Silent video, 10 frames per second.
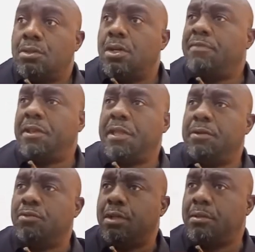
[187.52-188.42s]
So
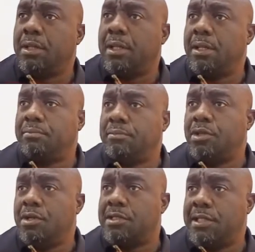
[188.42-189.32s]
everything one
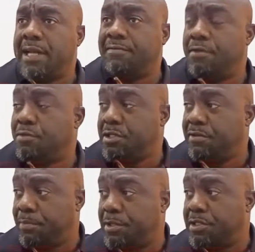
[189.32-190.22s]
does in life, one must
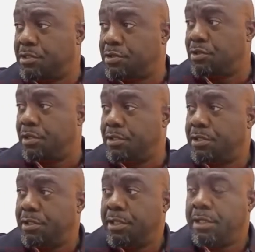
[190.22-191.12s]
give praises to God
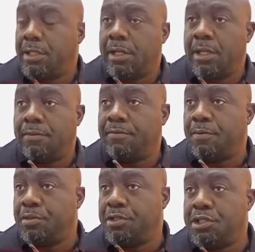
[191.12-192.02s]
for
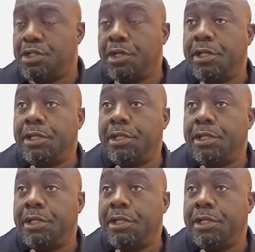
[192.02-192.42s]
positioning.